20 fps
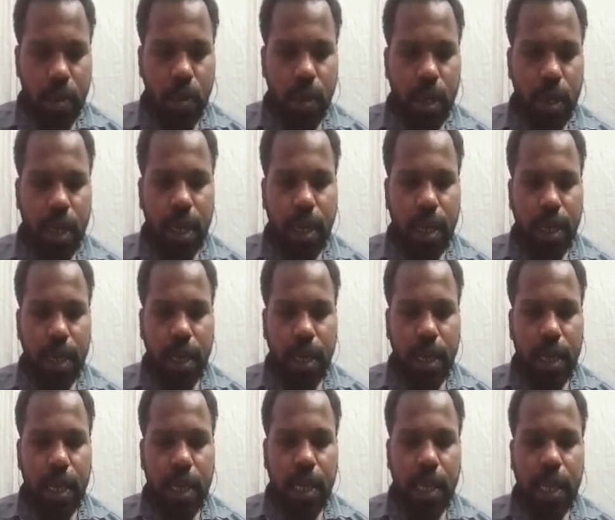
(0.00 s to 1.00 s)
Okay.
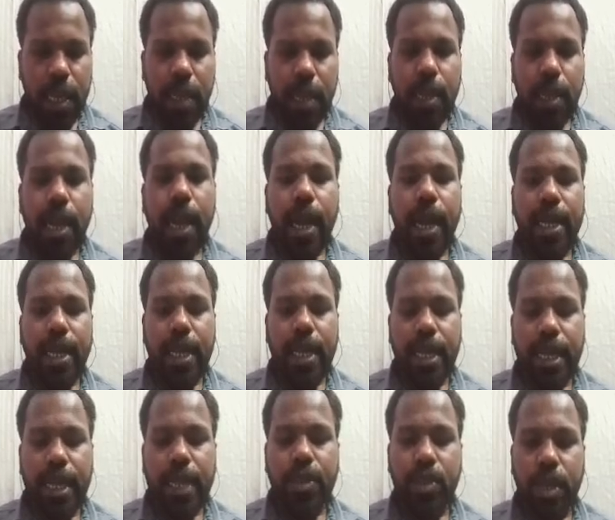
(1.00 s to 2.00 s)
I
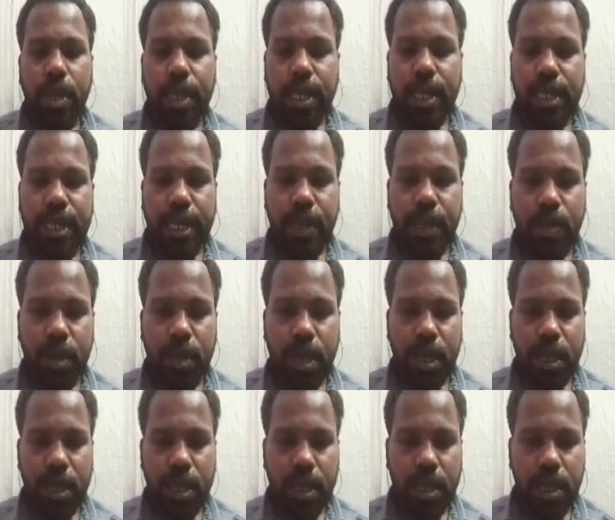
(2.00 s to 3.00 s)
think let you understand.
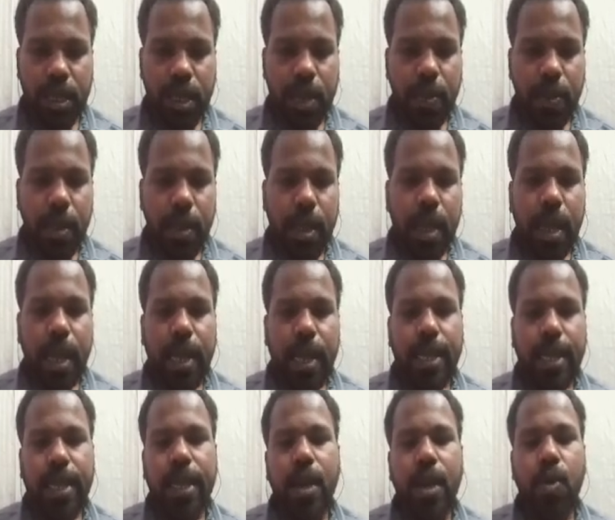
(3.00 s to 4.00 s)
Okay.
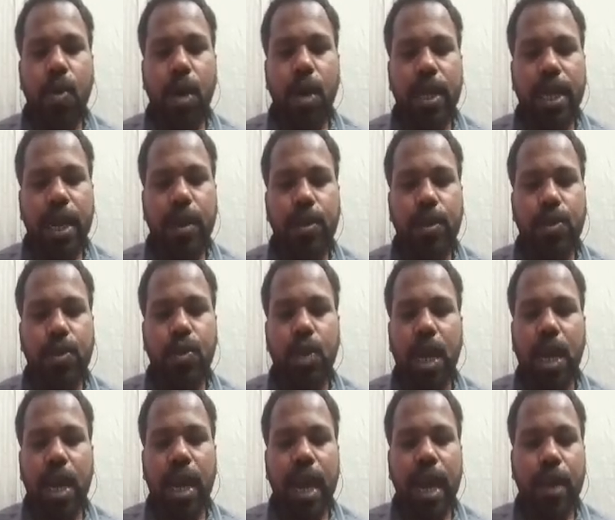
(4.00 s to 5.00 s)
And now what I have to do,
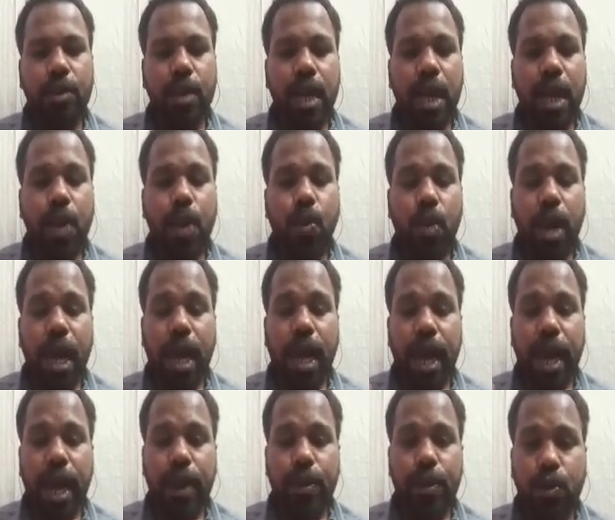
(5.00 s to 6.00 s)
I
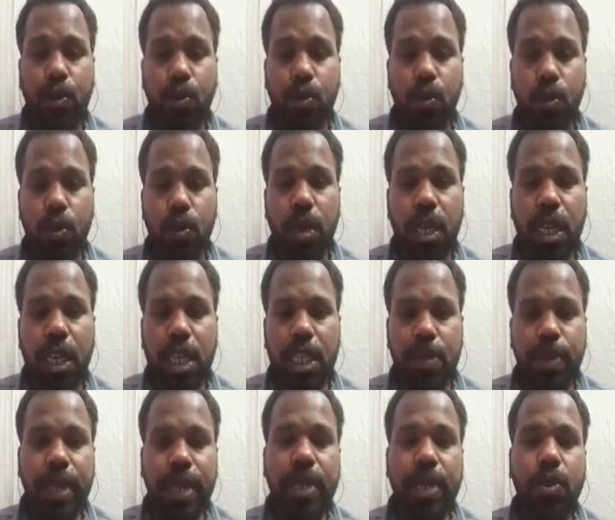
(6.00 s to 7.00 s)
have to
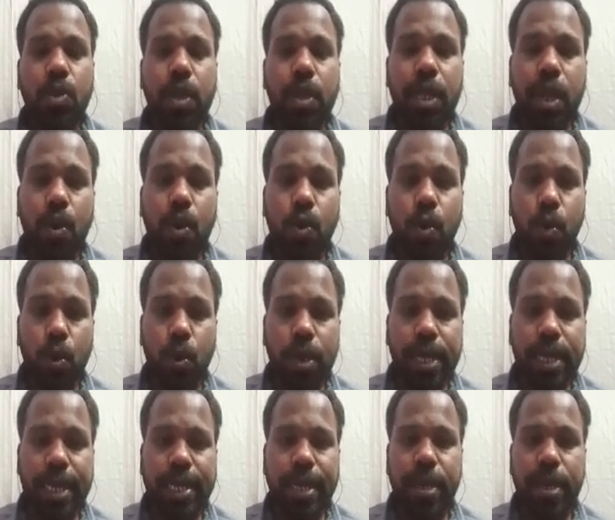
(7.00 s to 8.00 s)
split the whole
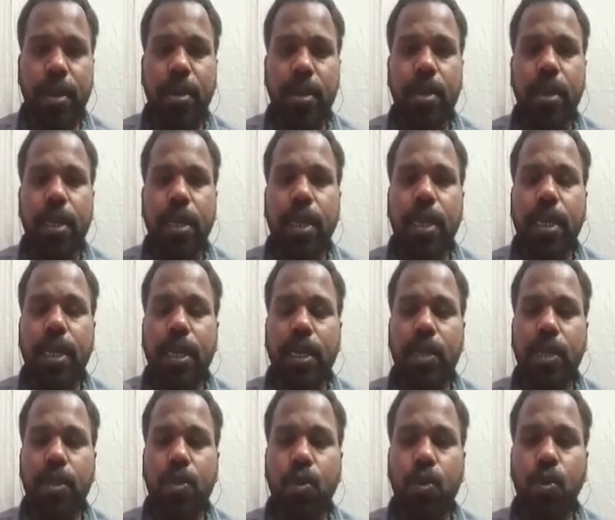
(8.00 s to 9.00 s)
data
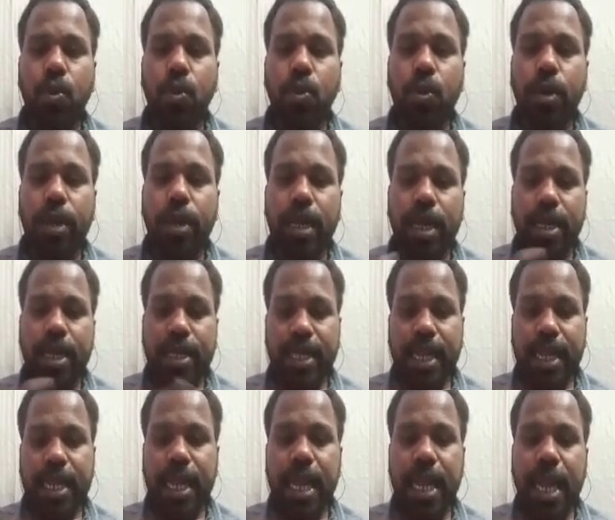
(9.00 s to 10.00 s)
into
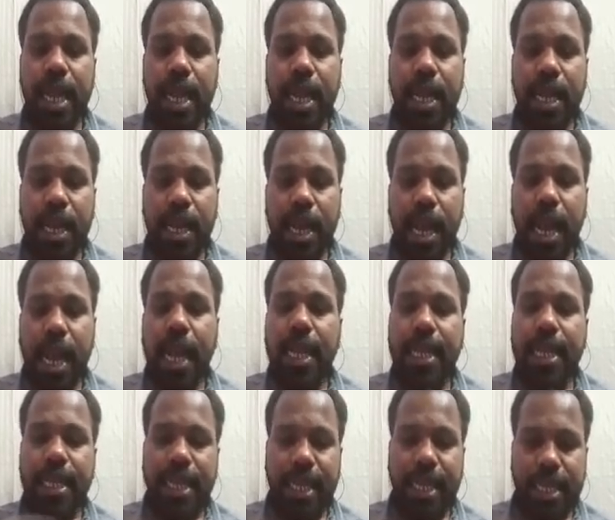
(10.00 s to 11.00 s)
training
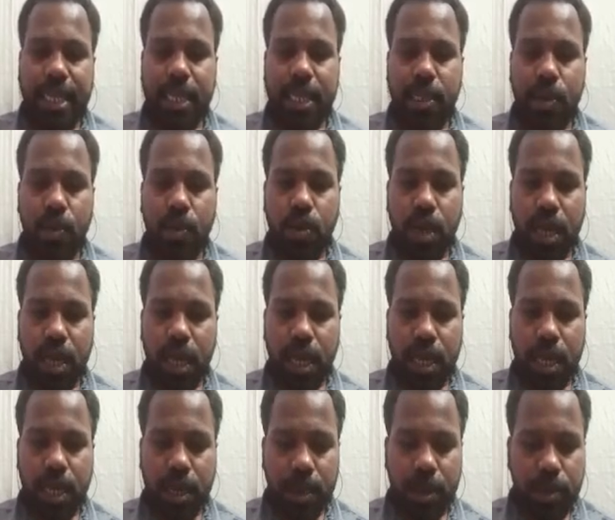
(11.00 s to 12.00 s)
and test.
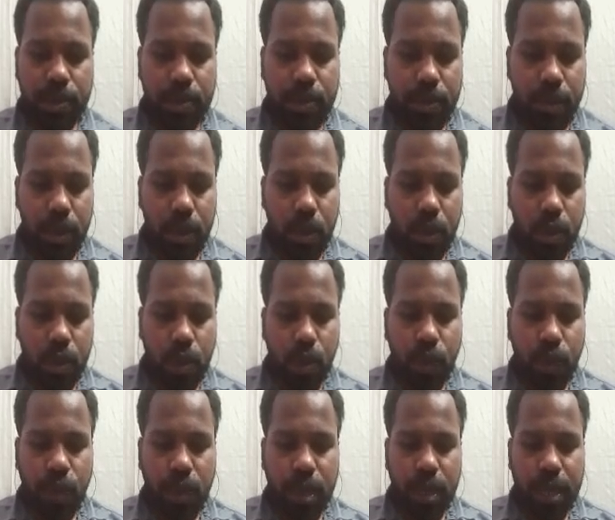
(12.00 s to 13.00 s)
Okay.
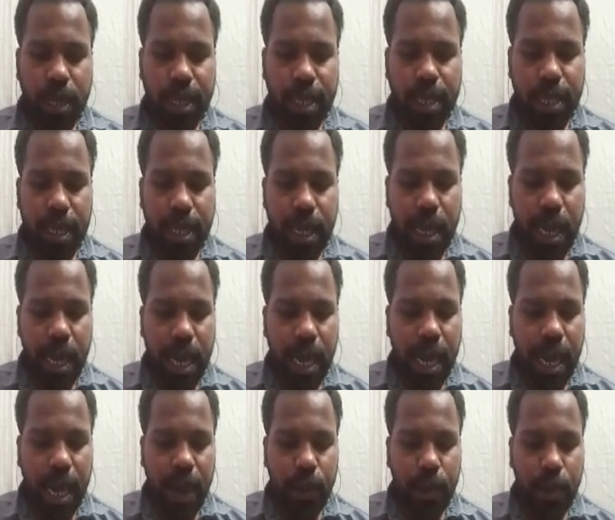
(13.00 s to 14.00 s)
So for that I
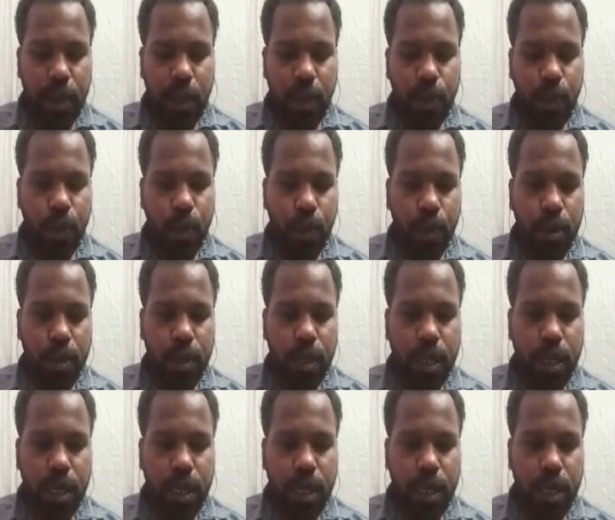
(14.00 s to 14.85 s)
have to import